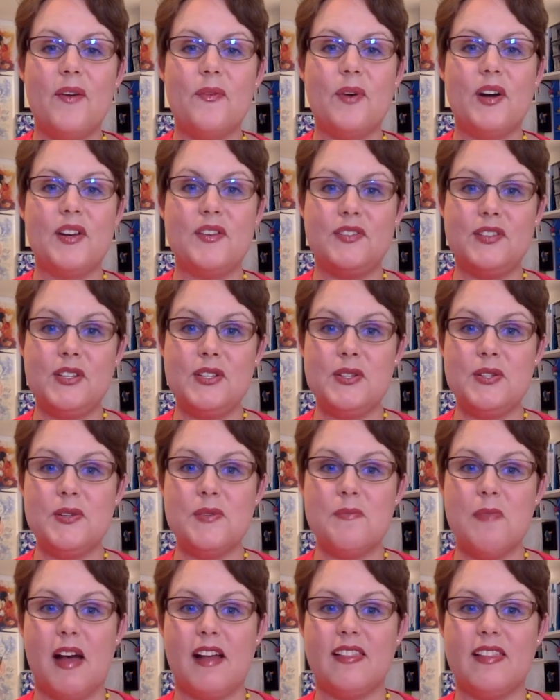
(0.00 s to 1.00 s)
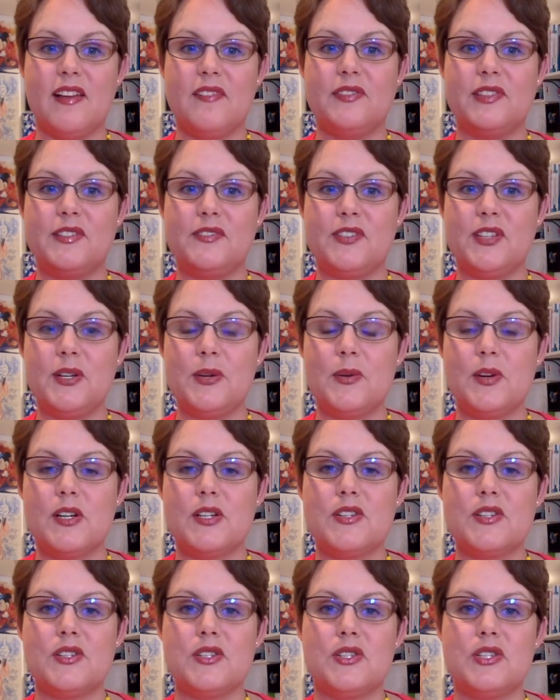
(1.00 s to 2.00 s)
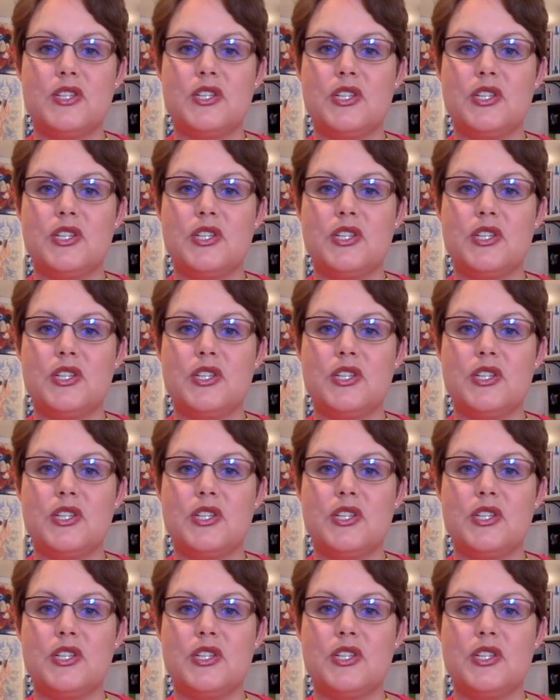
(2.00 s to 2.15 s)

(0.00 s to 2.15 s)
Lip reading: one of you, my lovely viewers,